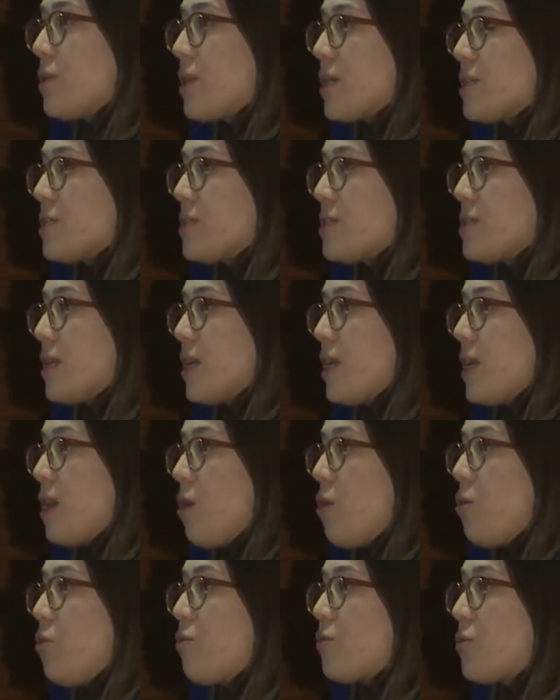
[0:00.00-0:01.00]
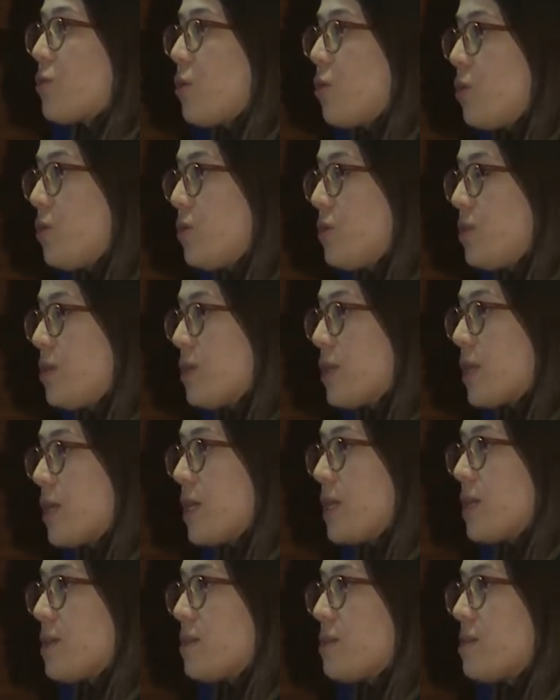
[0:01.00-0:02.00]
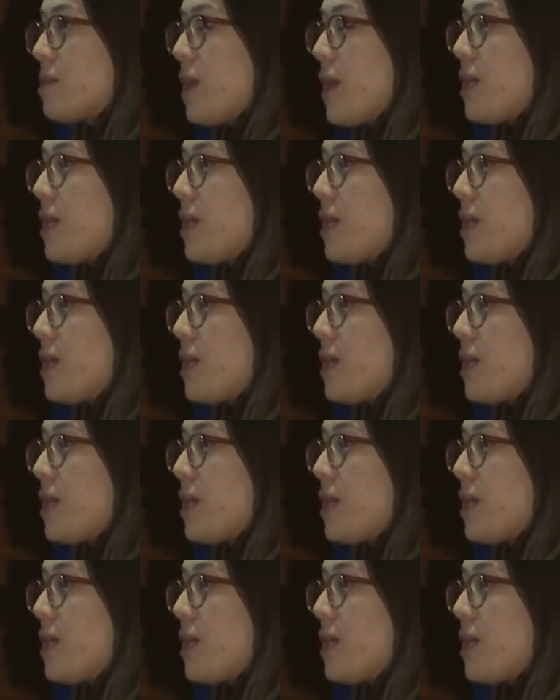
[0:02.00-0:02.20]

that overall it